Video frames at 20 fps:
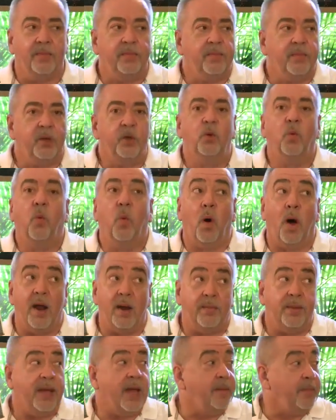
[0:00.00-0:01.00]
You want
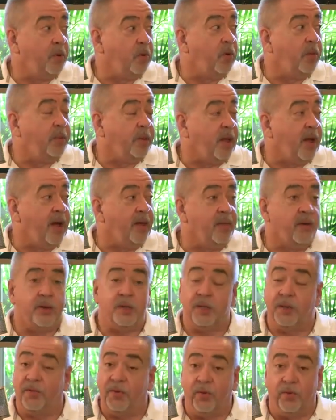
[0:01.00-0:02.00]
to be able to apply
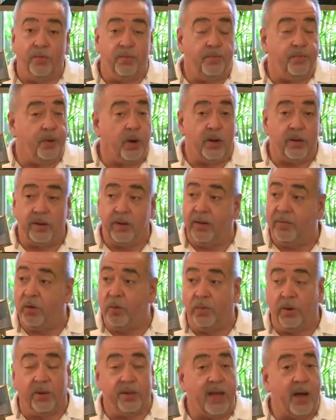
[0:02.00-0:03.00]
those. If you
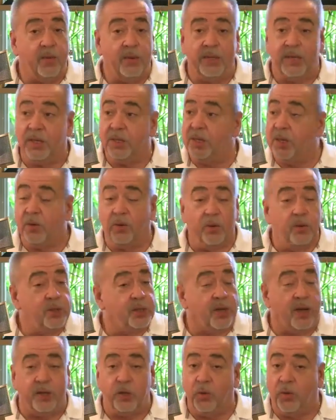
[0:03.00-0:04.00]
book that with Disney
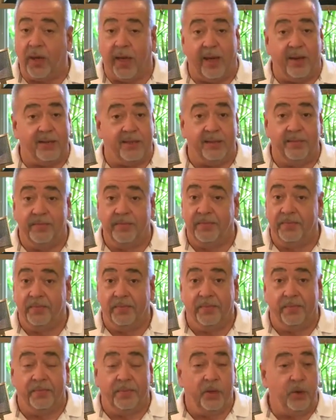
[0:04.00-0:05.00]
Cruise Line, you can't.
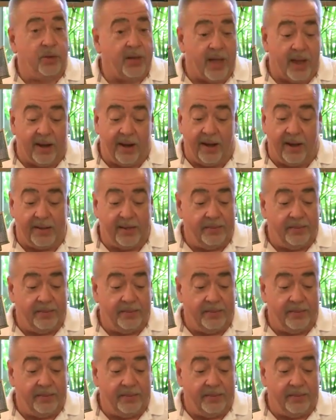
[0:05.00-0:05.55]
Mm-mm. You cannot.